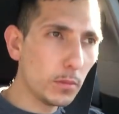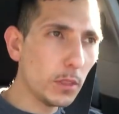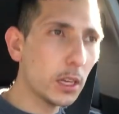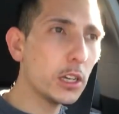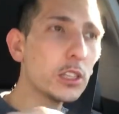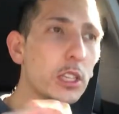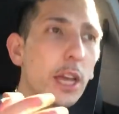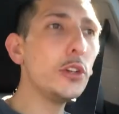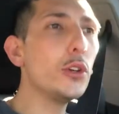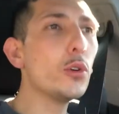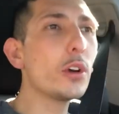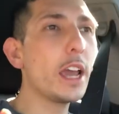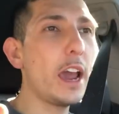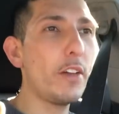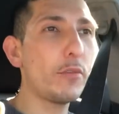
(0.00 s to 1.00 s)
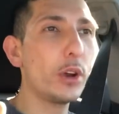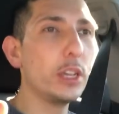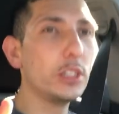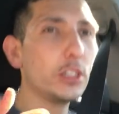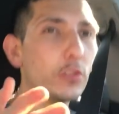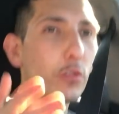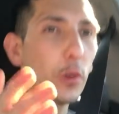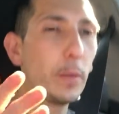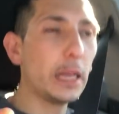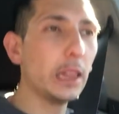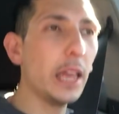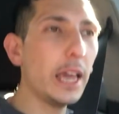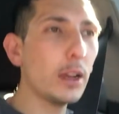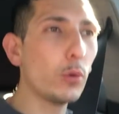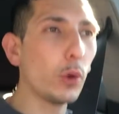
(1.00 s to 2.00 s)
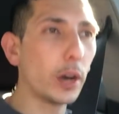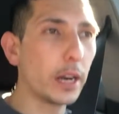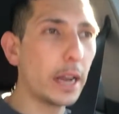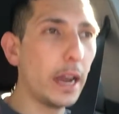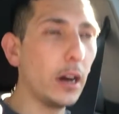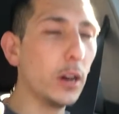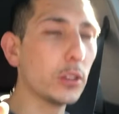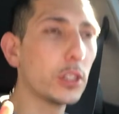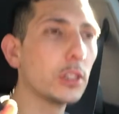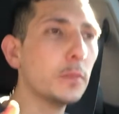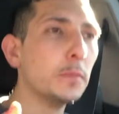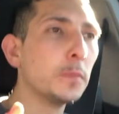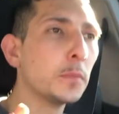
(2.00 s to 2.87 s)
Because I do calf raises for my leg workouts,